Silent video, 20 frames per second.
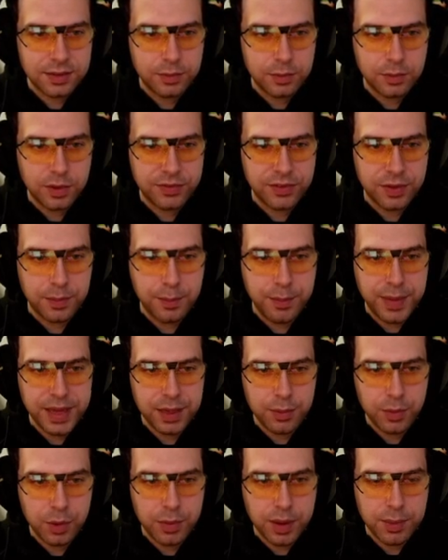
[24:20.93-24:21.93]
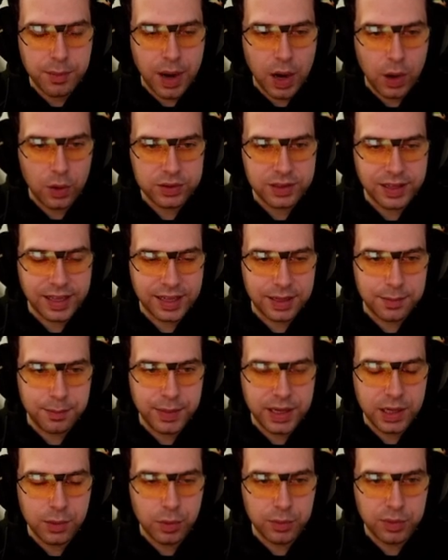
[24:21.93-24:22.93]
with a minimum amount, like a
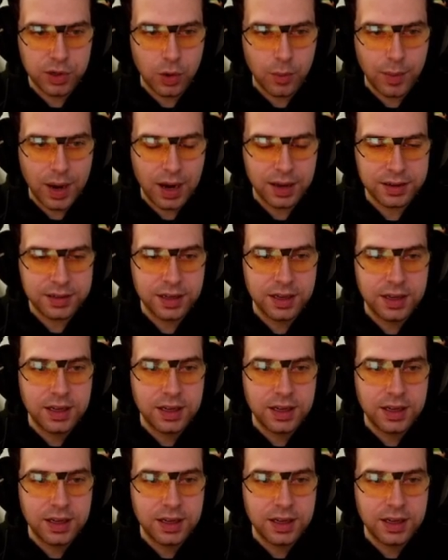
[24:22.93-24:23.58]
minimum command,